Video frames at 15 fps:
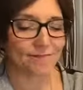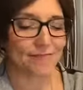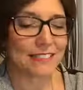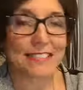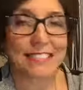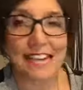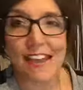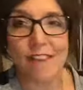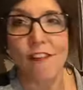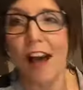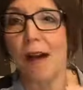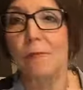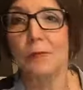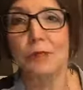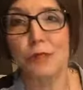Steve,
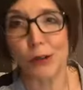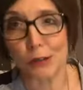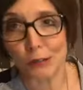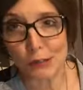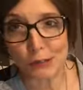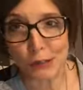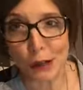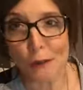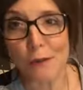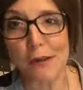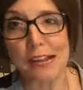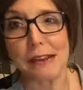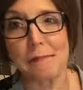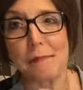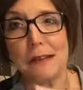I'm sure you don't
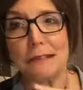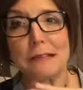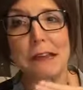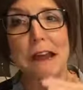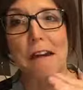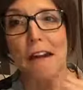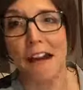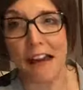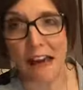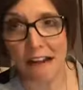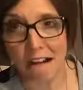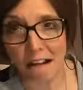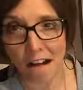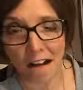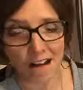need mascara at
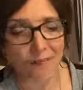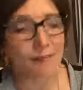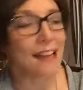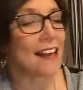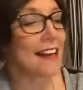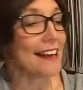all.